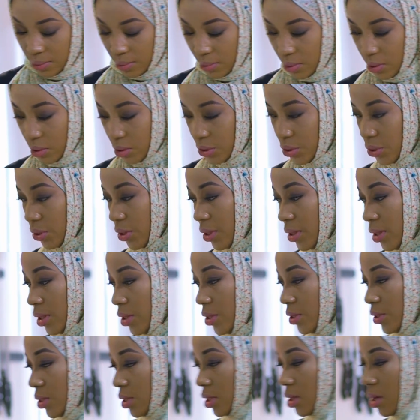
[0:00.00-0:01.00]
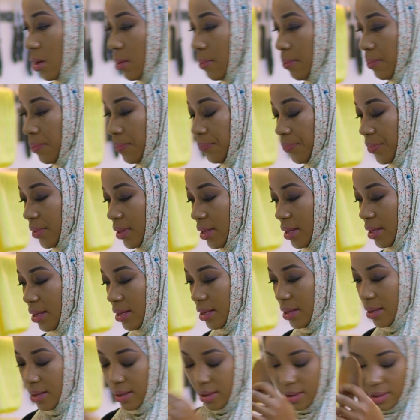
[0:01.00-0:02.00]
I'm also gonna use some
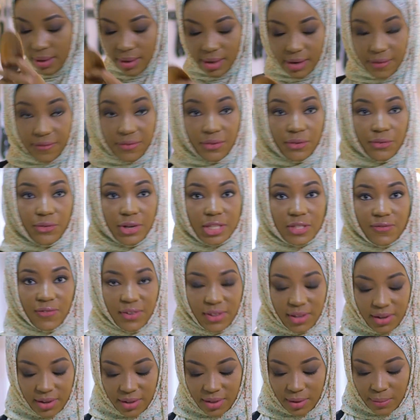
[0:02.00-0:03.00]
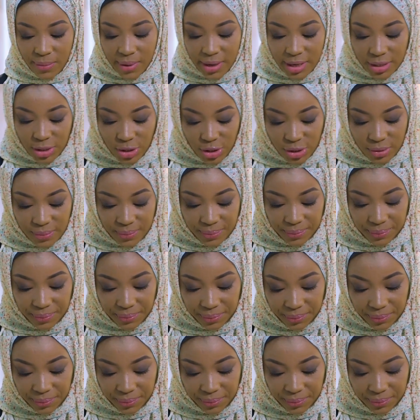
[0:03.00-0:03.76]
and leave the rest for the other batch.